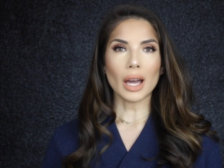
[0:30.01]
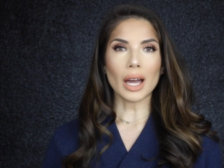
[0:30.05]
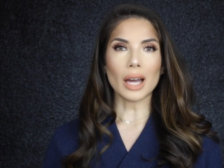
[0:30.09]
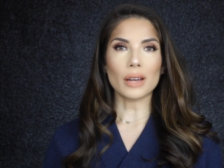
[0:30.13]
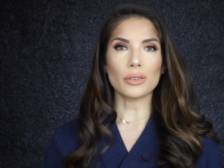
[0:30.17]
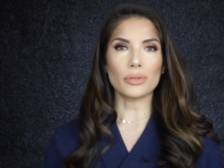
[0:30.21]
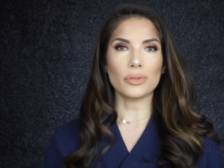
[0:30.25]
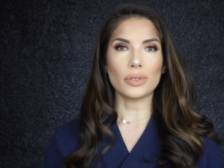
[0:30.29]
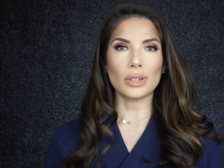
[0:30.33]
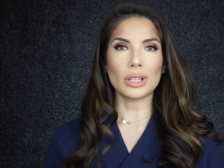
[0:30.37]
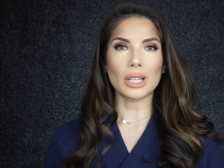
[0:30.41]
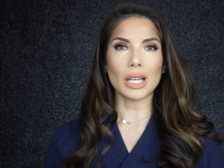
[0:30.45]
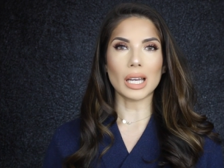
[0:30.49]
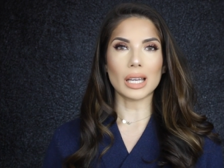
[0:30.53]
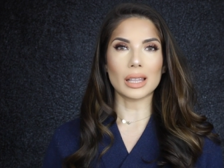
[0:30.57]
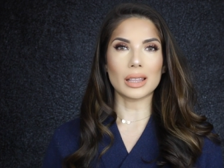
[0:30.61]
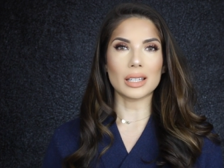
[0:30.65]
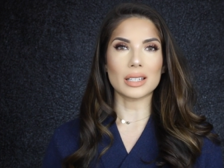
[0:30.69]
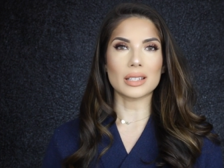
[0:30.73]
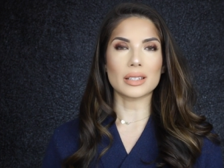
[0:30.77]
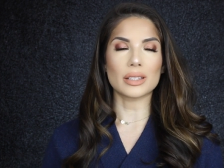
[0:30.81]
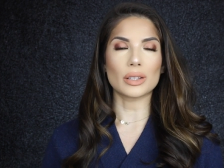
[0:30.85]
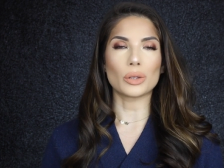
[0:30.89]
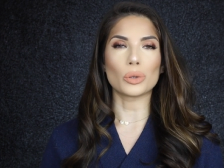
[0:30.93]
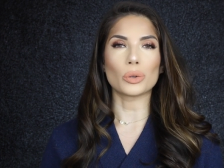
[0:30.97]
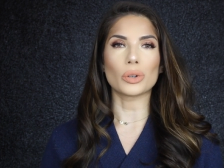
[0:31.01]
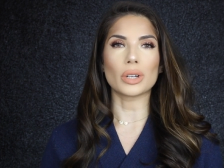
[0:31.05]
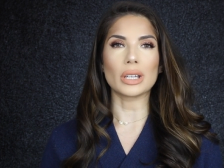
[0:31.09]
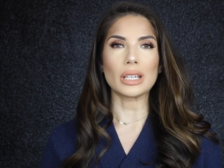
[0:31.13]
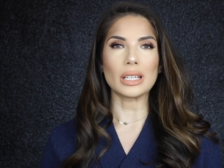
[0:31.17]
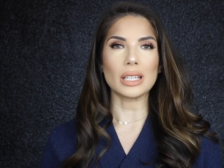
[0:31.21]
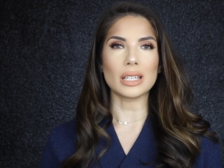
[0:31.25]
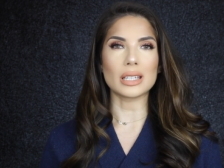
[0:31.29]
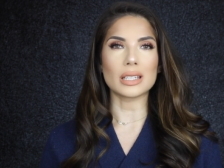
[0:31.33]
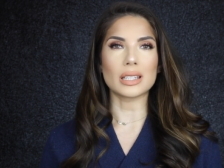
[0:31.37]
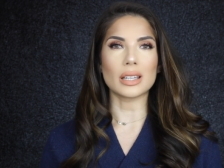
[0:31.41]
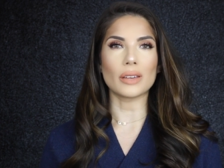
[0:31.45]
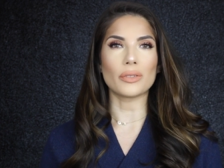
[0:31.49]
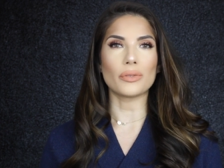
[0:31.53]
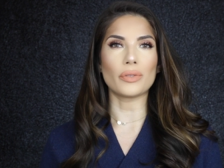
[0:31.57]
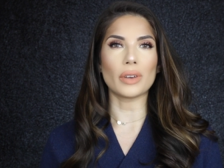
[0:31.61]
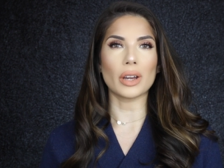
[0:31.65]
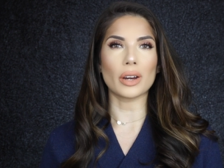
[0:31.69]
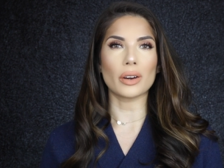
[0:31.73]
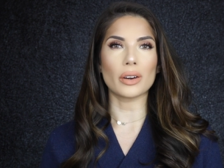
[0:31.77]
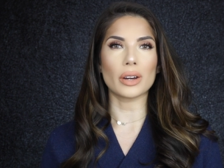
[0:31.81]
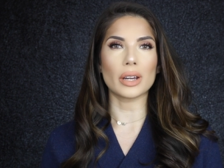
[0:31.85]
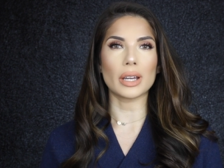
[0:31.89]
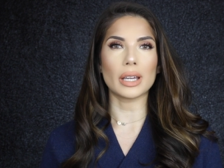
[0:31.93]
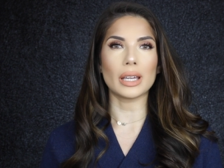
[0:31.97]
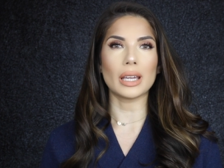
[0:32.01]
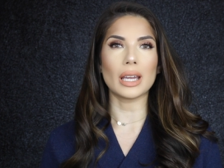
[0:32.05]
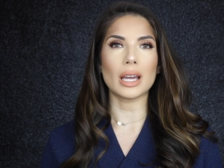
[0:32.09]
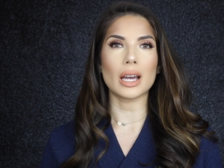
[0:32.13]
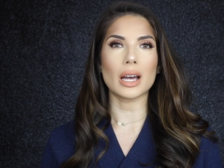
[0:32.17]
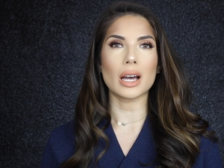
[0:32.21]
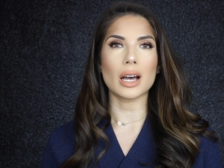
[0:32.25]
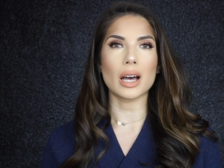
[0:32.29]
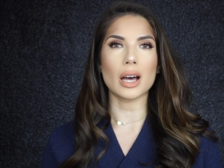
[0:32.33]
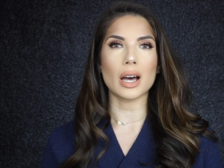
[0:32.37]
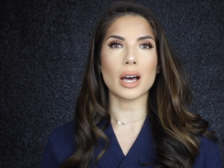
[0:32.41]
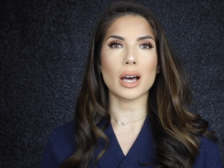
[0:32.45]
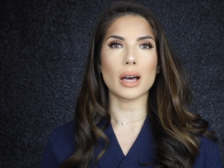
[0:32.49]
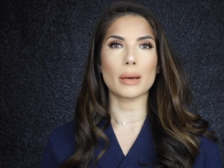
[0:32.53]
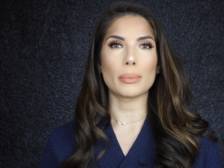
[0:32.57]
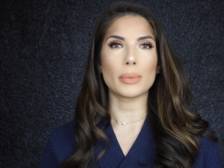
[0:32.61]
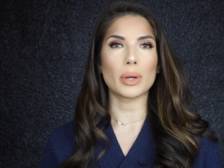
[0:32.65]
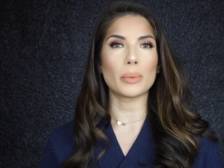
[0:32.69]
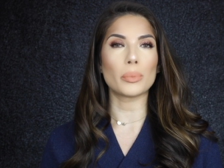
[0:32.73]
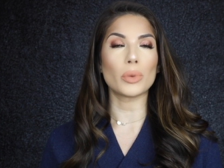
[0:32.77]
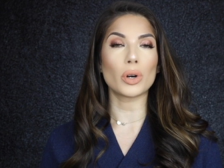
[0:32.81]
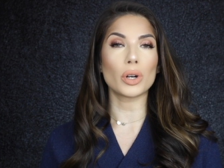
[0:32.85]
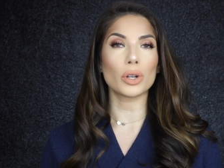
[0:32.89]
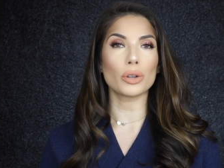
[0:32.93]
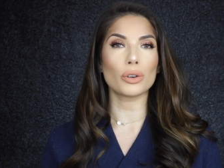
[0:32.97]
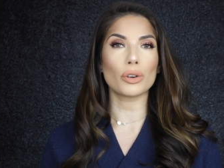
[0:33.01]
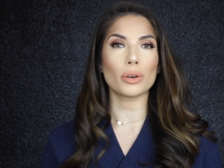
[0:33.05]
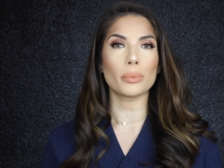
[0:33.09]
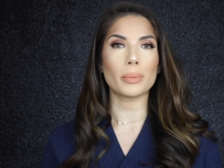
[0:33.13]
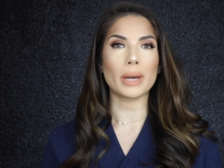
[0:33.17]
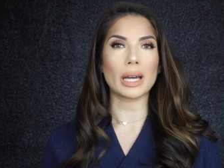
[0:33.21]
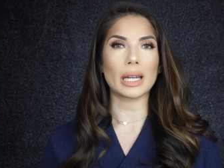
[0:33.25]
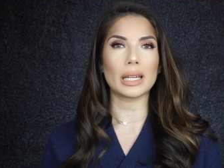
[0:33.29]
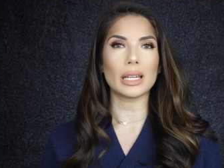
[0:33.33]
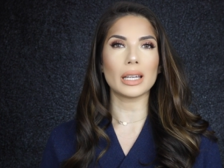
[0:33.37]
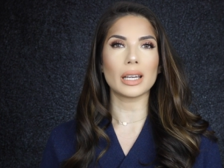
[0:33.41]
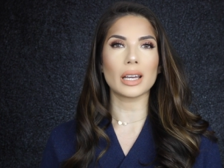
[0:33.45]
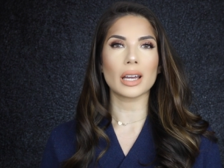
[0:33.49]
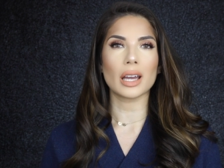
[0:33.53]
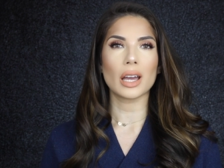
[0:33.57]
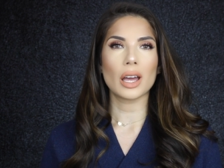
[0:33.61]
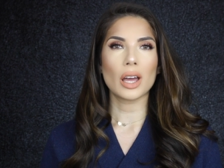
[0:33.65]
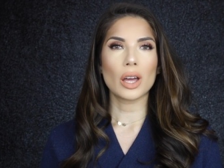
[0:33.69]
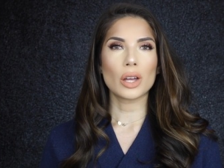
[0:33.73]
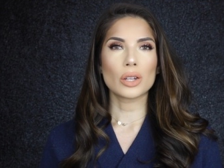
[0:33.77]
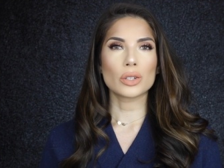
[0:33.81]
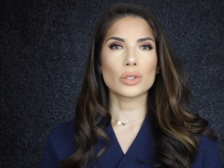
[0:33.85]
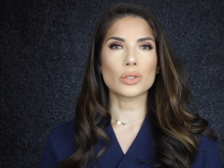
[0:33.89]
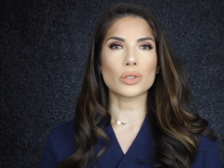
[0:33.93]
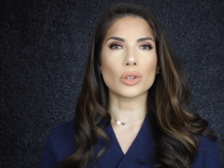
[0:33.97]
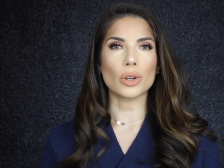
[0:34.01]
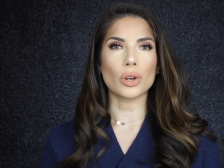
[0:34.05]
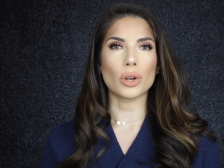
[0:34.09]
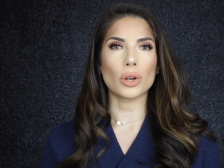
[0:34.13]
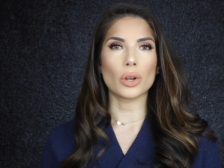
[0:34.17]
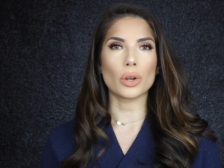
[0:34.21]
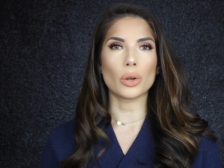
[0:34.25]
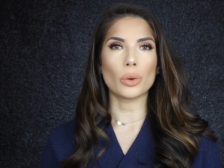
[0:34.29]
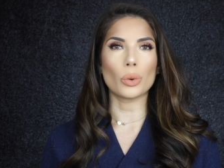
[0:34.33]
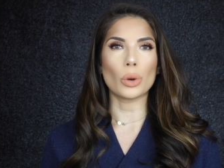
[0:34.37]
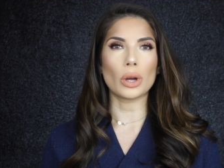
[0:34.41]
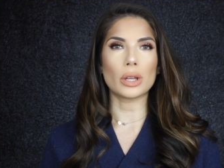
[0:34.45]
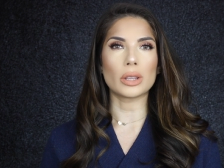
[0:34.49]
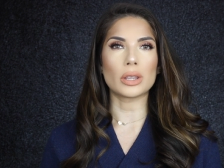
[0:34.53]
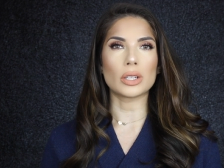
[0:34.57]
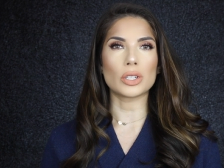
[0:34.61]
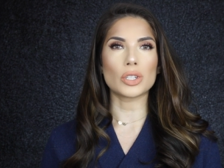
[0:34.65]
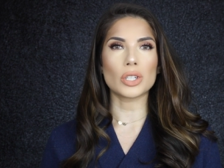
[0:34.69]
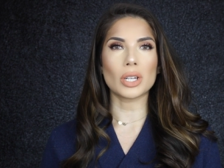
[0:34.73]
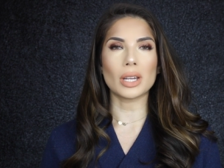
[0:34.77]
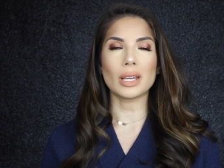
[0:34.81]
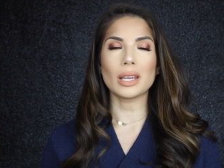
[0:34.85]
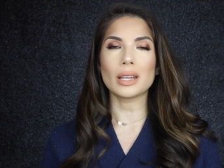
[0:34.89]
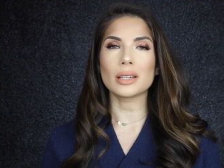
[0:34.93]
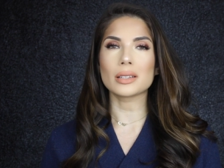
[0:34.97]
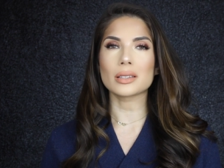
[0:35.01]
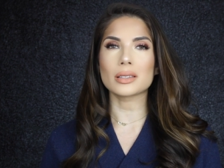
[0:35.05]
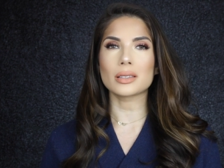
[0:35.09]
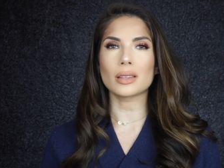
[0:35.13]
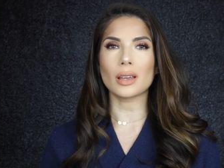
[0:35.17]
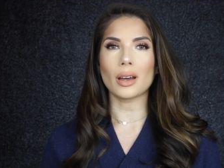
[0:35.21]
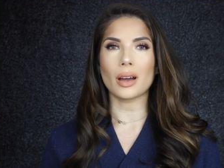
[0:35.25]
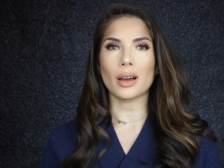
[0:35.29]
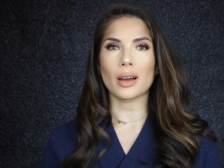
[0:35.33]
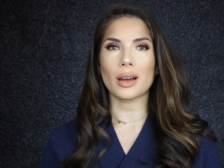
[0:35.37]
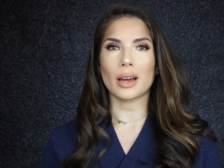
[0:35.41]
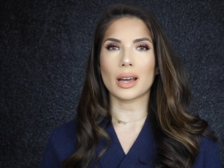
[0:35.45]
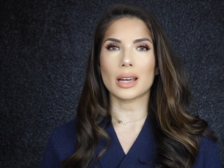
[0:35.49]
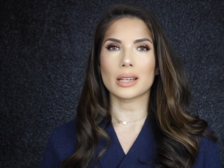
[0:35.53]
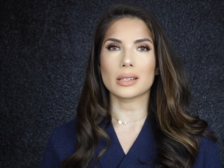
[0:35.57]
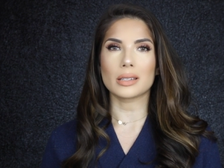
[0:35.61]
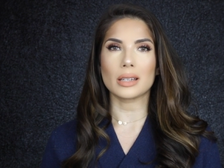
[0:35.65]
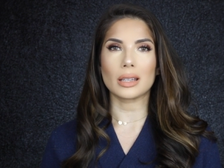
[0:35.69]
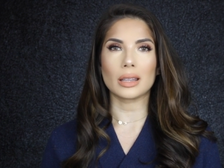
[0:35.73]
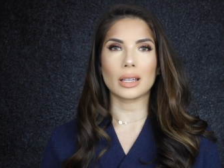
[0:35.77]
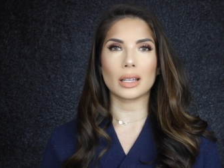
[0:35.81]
I feel like this look is very monochromatic, so the cheeks, the eyes